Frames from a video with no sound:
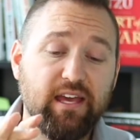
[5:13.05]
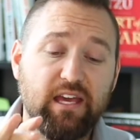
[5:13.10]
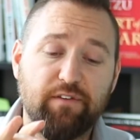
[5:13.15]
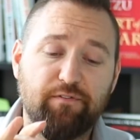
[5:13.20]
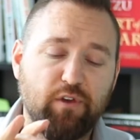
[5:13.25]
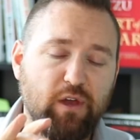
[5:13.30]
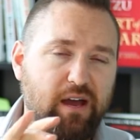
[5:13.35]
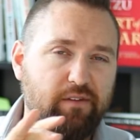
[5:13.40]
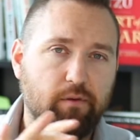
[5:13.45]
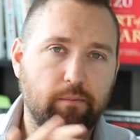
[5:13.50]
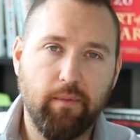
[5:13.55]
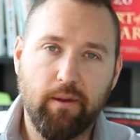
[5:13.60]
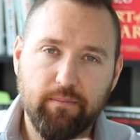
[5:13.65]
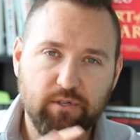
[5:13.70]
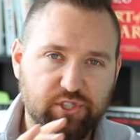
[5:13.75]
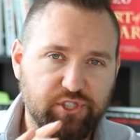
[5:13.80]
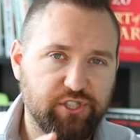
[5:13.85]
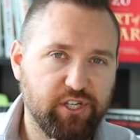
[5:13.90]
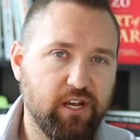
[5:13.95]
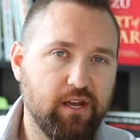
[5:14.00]
If you have a
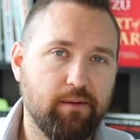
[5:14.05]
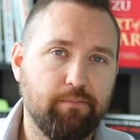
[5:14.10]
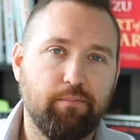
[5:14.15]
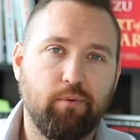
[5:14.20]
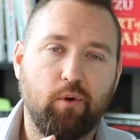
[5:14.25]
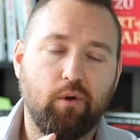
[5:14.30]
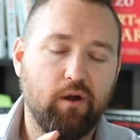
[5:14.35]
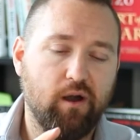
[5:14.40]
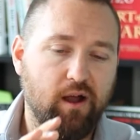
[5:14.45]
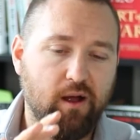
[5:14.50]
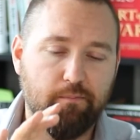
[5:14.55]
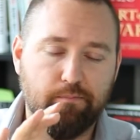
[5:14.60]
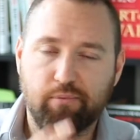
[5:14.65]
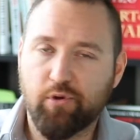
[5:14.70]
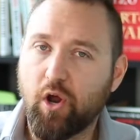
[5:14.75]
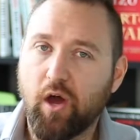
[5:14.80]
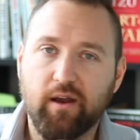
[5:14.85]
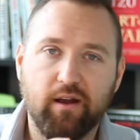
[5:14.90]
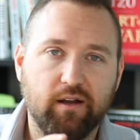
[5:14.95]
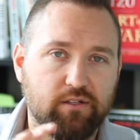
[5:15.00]
membership or a
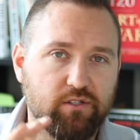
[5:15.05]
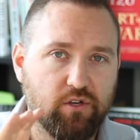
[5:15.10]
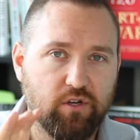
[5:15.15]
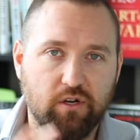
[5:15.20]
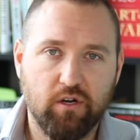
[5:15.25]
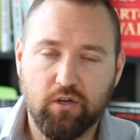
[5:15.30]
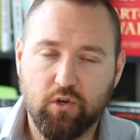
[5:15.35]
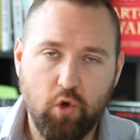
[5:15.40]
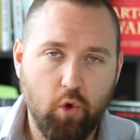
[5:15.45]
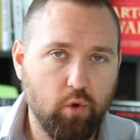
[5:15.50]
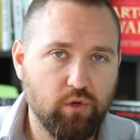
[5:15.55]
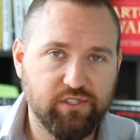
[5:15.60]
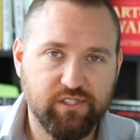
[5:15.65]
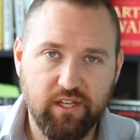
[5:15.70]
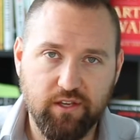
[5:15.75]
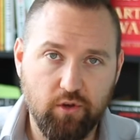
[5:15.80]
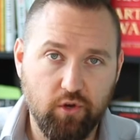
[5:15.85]
product or a course that